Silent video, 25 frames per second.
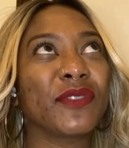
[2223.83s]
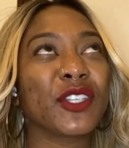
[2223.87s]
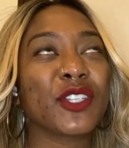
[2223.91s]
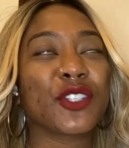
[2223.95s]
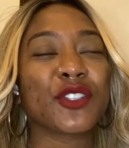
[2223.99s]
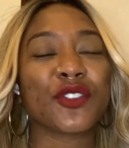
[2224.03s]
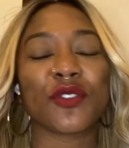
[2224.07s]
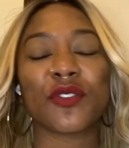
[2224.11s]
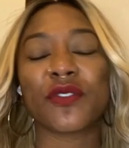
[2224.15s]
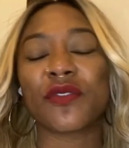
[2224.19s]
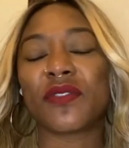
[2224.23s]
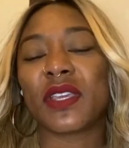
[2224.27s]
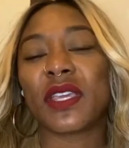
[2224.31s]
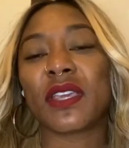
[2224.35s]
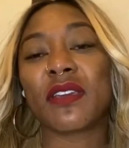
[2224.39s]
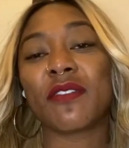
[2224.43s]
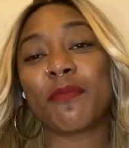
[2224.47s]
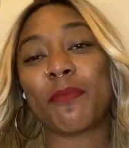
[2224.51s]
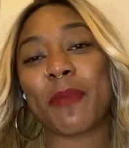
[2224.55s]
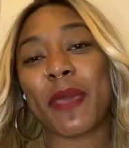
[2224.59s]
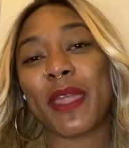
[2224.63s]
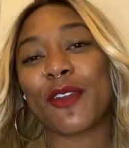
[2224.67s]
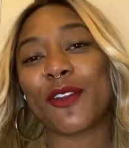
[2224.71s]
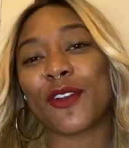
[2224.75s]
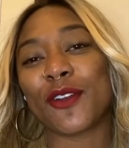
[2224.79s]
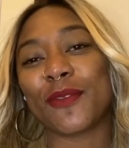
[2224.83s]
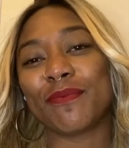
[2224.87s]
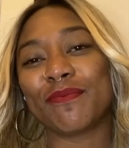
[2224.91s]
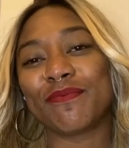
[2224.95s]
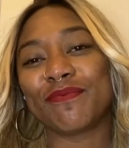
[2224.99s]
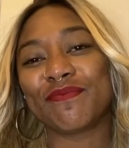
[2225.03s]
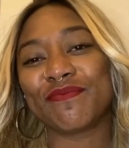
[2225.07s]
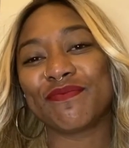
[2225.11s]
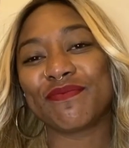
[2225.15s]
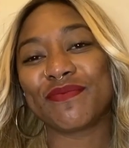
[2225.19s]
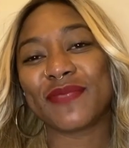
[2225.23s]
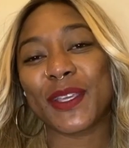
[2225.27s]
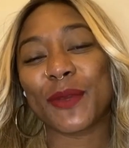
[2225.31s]
deserving of better,
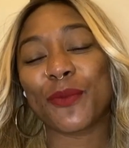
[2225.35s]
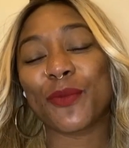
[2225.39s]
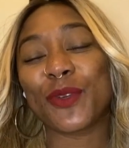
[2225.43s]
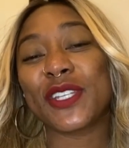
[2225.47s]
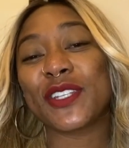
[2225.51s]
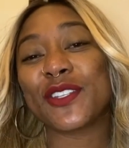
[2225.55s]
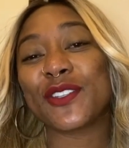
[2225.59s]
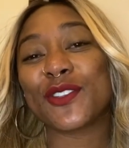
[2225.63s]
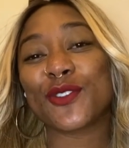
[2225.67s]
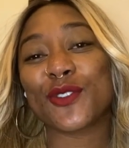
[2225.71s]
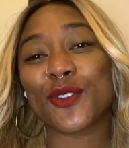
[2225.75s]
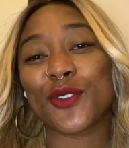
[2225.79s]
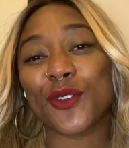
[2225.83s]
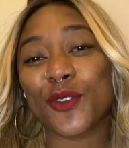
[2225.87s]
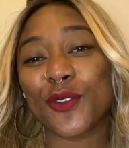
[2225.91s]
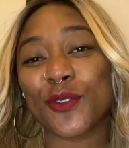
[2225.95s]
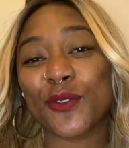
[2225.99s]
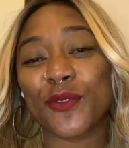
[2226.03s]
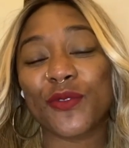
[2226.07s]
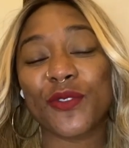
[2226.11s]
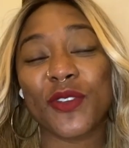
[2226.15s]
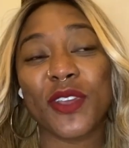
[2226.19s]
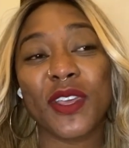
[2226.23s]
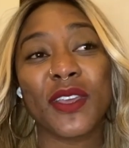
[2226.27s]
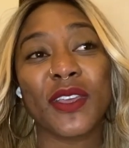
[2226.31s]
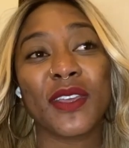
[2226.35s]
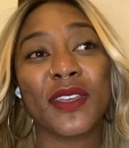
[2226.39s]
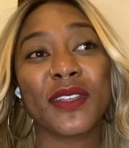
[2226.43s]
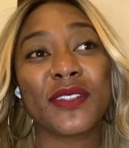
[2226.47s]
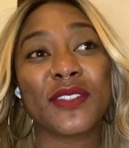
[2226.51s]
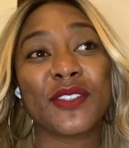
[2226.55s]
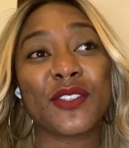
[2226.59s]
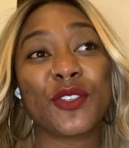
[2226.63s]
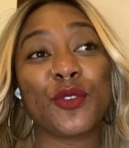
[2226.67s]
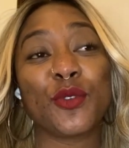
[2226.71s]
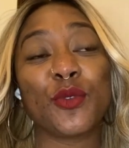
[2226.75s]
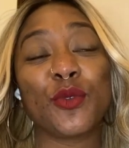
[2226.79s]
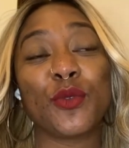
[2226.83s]
that we deserve
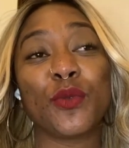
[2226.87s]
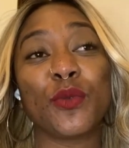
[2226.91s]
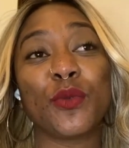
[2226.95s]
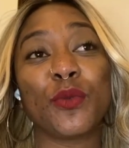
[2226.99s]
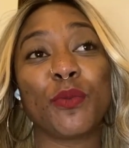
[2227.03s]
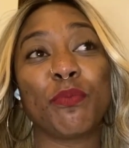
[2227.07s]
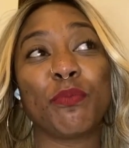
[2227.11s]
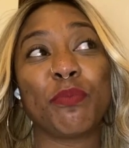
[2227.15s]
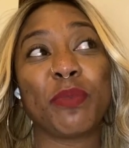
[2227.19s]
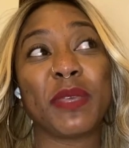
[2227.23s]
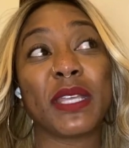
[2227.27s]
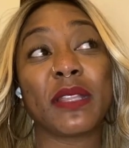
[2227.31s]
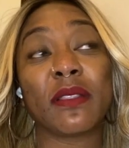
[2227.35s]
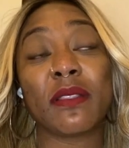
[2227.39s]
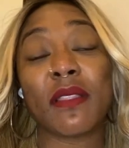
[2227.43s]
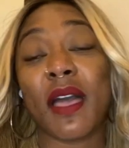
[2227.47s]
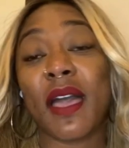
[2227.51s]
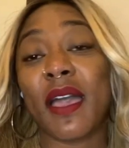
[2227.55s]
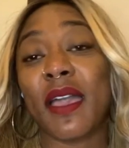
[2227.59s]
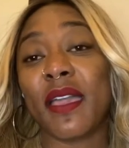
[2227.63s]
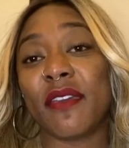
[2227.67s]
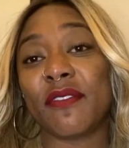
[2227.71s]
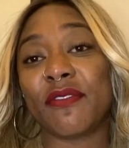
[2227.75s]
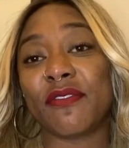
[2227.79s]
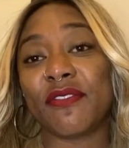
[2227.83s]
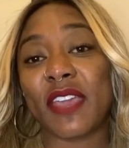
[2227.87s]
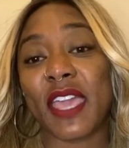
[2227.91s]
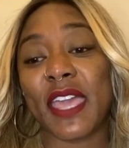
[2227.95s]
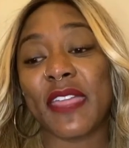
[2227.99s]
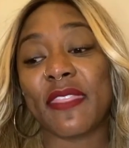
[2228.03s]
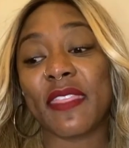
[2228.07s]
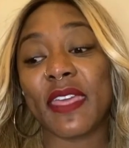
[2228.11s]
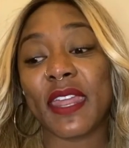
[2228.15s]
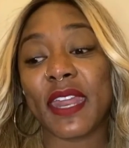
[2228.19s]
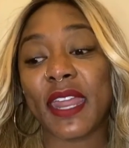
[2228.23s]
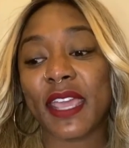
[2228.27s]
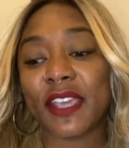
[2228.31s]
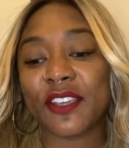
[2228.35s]
to be alive,
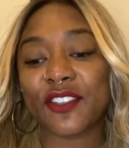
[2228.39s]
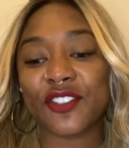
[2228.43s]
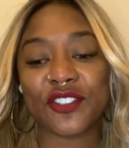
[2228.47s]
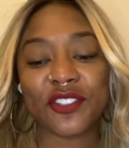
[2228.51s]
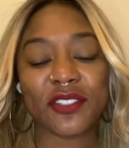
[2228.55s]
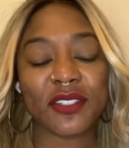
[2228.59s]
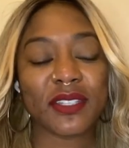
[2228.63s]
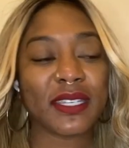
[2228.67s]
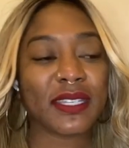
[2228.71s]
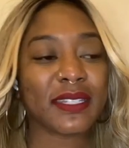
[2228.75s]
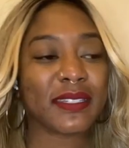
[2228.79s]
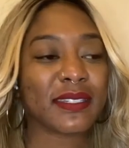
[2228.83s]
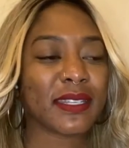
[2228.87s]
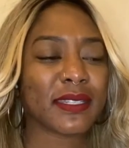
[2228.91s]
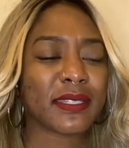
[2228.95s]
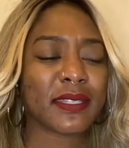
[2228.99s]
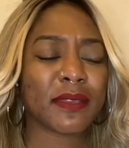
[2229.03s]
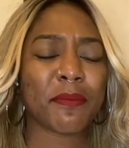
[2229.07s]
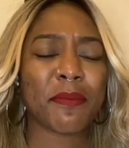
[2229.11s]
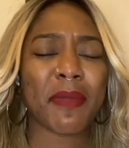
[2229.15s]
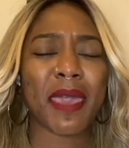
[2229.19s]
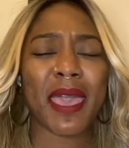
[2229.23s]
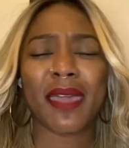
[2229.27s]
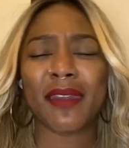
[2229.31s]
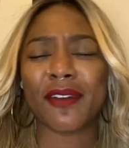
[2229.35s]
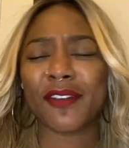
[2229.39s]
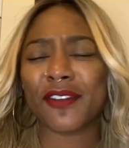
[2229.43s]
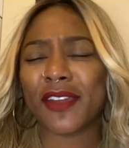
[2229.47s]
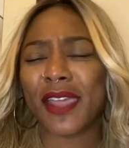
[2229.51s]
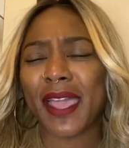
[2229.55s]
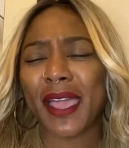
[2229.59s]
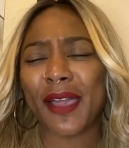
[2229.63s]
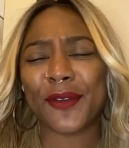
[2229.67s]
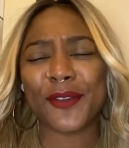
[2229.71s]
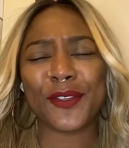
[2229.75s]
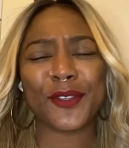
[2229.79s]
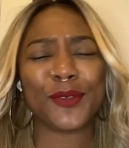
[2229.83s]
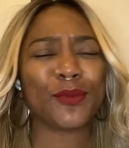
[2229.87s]
and that actually it doesn't matter
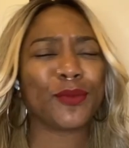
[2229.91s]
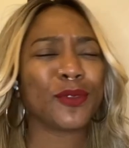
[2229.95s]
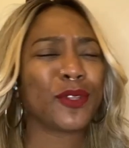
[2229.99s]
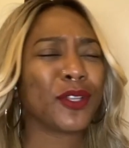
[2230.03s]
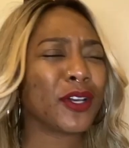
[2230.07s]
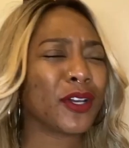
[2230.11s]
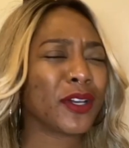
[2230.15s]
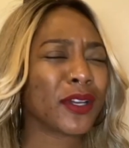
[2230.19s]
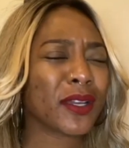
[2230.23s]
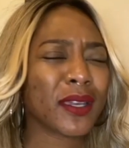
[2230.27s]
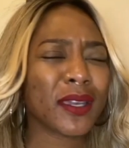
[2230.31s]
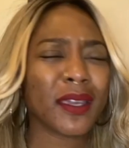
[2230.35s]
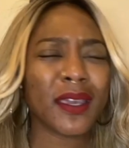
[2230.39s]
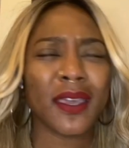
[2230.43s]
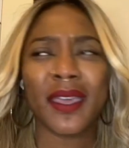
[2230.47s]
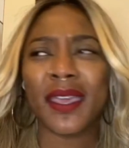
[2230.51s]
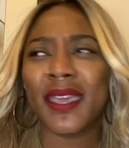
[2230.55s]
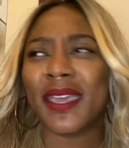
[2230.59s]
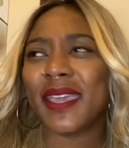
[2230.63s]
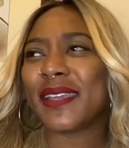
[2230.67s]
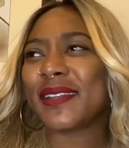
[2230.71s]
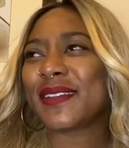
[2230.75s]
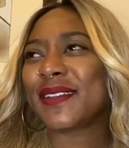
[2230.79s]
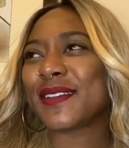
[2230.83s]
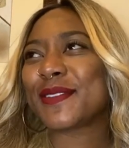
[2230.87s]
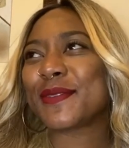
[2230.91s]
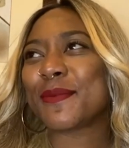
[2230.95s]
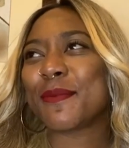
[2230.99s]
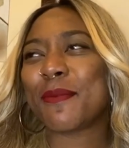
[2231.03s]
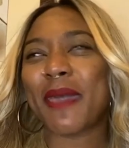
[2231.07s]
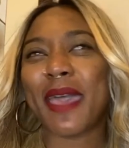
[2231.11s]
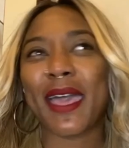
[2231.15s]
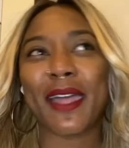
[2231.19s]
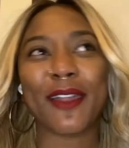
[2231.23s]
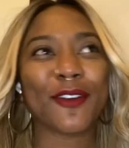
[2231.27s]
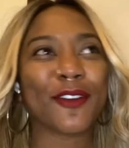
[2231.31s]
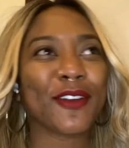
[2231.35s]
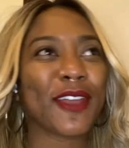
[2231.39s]
how you look, it
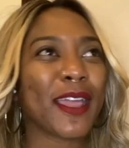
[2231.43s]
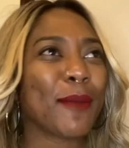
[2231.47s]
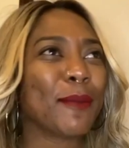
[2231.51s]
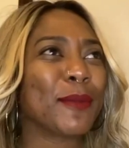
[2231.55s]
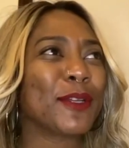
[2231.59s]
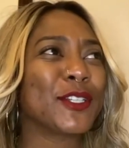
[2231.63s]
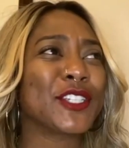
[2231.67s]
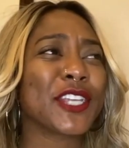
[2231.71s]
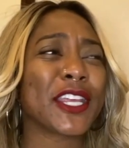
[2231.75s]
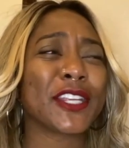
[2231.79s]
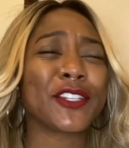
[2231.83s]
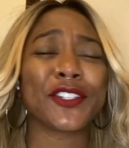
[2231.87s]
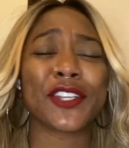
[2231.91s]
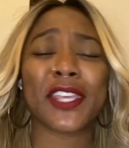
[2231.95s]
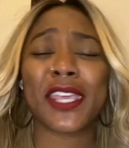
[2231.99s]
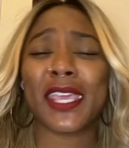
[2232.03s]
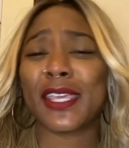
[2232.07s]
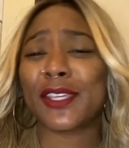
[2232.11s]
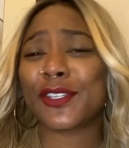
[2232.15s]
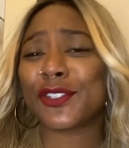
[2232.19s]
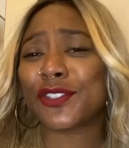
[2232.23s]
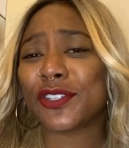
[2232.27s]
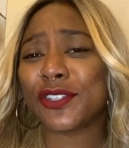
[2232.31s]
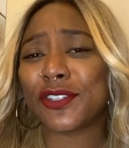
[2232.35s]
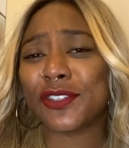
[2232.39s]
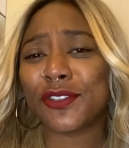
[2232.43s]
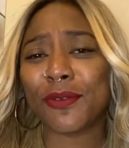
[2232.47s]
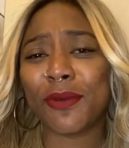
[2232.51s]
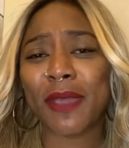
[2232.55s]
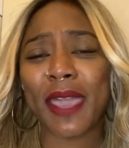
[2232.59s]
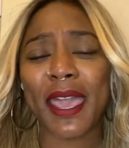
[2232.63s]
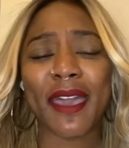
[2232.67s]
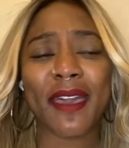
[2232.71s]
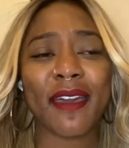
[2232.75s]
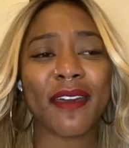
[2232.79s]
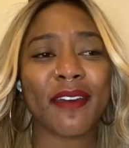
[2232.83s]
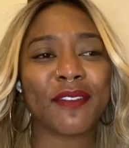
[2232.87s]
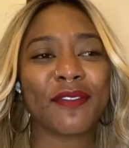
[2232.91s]
doesn't matter how much education you
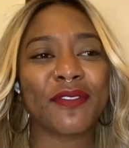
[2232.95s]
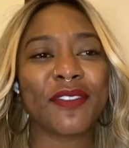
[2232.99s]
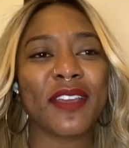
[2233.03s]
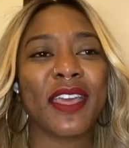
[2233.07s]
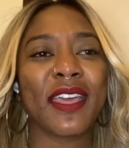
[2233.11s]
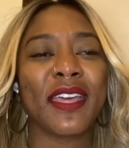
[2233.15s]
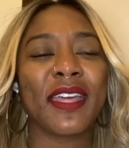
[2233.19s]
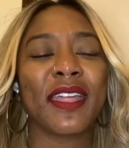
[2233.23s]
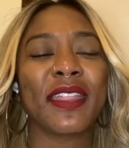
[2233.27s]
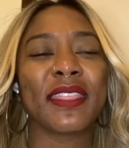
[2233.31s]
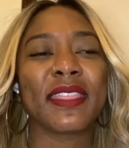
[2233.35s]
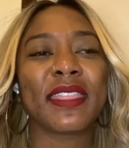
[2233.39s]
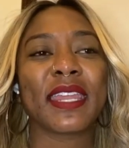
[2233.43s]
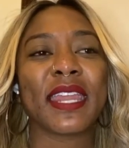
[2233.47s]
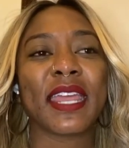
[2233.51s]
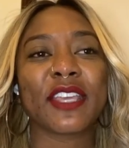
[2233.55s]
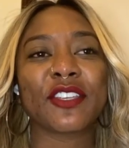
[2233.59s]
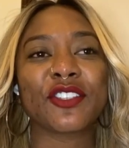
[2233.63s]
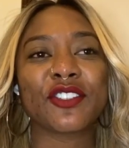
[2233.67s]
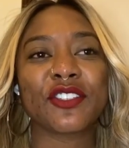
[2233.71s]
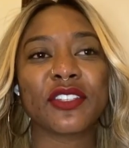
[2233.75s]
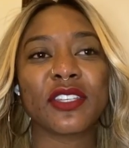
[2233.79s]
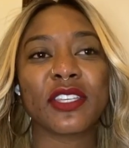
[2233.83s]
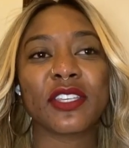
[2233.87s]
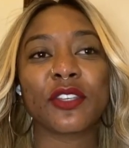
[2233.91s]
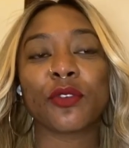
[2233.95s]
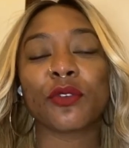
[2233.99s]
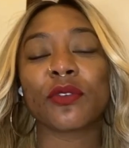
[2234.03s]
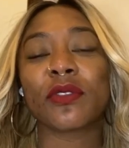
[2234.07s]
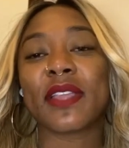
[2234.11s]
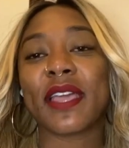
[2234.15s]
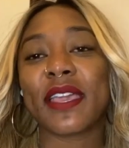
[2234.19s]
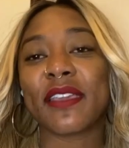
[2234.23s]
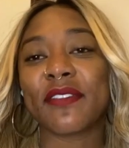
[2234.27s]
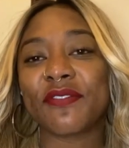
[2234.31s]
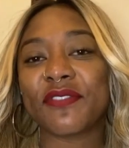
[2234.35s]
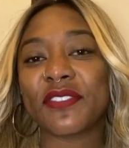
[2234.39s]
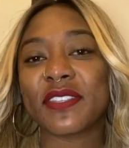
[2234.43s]
have, that actually your
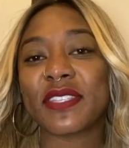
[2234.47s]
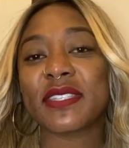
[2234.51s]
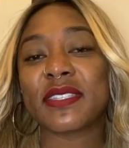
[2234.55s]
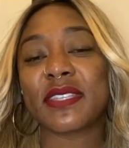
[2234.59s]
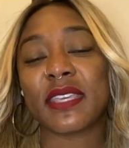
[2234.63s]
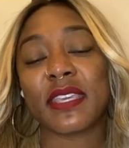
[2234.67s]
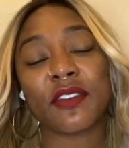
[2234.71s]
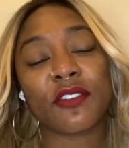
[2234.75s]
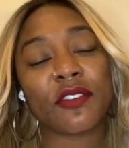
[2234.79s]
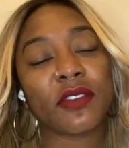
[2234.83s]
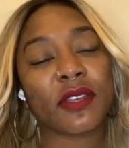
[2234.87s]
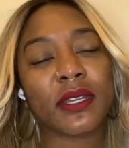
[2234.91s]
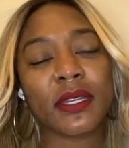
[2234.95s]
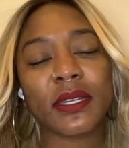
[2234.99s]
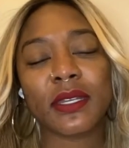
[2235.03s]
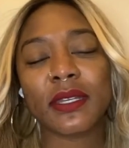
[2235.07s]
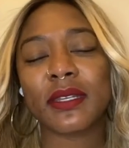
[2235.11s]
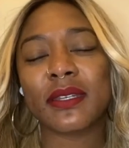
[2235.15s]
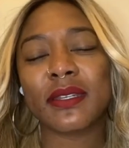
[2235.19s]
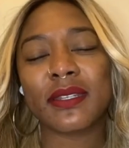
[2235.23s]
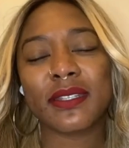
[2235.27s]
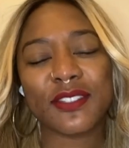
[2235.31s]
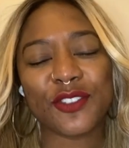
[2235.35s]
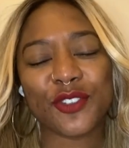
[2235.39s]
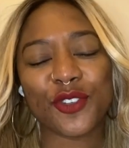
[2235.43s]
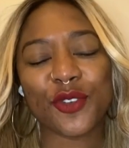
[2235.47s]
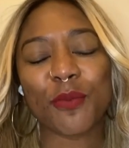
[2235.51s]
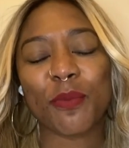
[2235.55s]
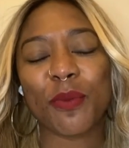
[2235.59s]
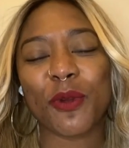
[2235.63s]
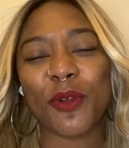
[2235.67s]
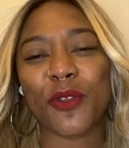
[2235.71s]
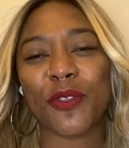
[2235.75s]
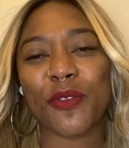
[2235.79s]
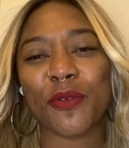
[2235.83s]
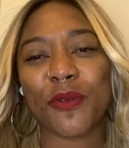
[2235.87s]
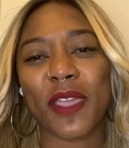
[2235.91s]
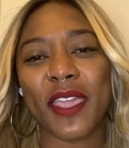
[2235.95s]
life is sacred and it is your
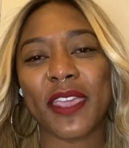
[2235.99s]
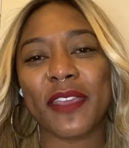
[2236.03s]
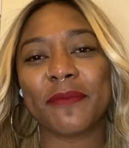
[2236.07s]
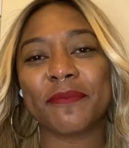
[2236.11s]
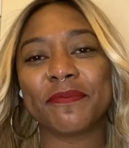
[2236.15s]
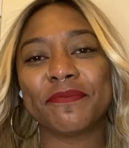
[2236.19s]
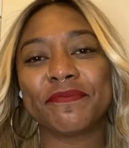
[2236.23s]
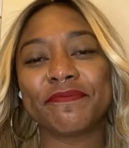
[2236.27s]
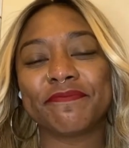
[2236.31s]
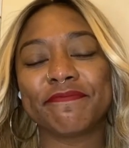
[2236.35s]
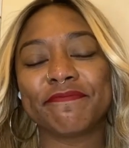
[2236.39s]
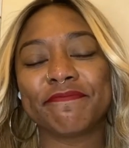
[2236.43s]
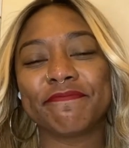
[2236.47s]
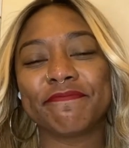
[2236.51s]
birthright.